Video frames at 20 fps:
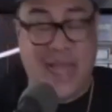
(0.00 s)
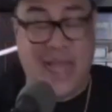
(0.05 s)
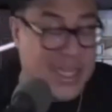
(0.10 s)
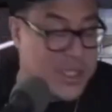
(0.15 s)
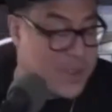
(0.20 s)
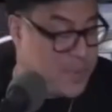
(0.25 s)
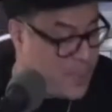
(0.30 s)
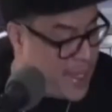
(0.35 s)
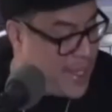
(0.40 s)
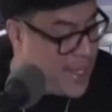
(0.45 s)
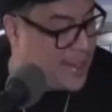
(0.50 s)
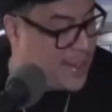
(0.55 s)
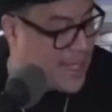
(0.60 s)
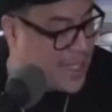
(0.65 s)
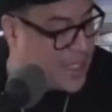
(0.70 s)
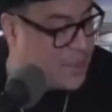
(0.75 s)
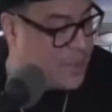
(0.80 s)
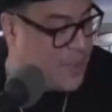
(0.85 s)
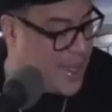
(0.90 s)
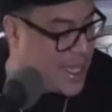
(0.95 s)
That's big.
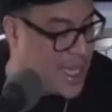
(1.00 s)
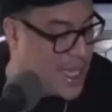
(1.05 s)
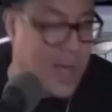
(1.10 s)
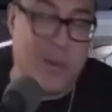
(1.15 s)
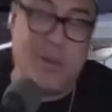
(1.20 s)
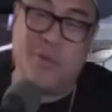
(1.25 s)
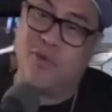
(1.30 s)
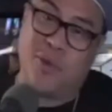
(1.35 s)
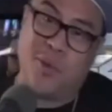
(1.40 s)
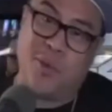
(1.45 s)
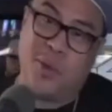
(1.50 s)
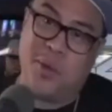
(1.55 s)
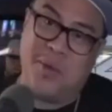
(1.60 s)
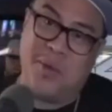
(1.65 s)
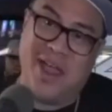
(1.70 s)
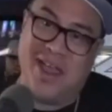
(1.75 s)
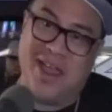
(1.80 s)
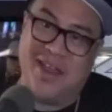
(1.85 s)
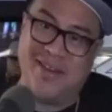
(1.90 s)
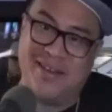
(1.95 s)
That's big coming from you,
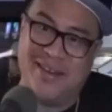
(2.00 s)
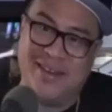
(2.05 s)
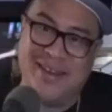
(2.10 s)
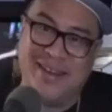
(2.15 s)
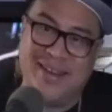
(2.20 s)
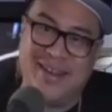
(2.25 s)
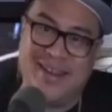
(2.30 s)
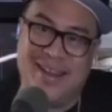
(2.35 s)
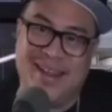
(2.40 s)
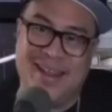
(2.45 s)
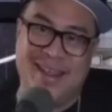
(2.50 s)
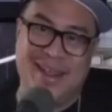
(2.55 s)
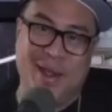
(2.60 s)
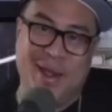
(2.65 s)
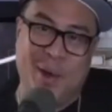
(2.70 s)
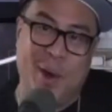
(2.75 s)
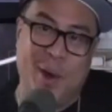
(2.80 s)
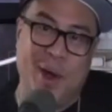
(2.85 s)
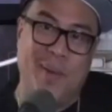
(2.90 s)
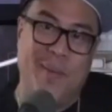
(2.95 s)
man. You know what